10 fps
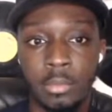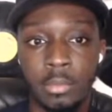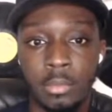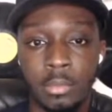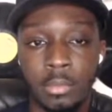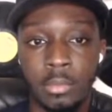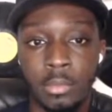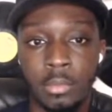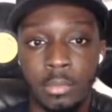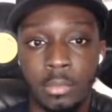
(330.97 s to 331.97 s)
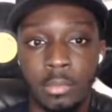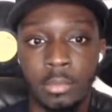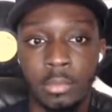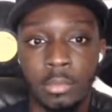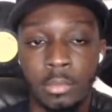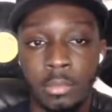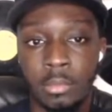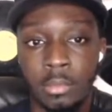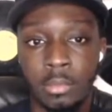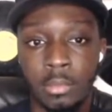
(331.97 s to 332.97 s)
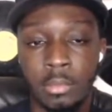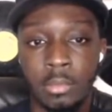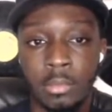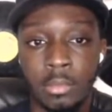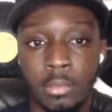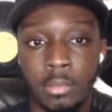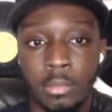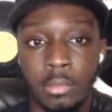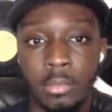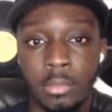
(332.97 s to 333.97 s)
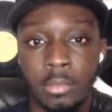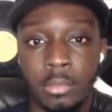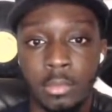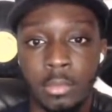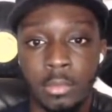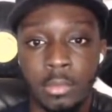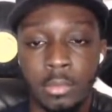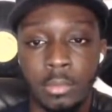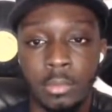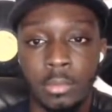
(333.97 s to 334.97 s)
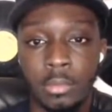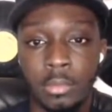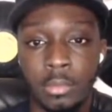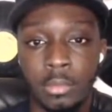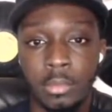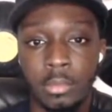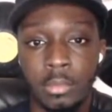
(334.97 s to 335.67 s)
[no speech]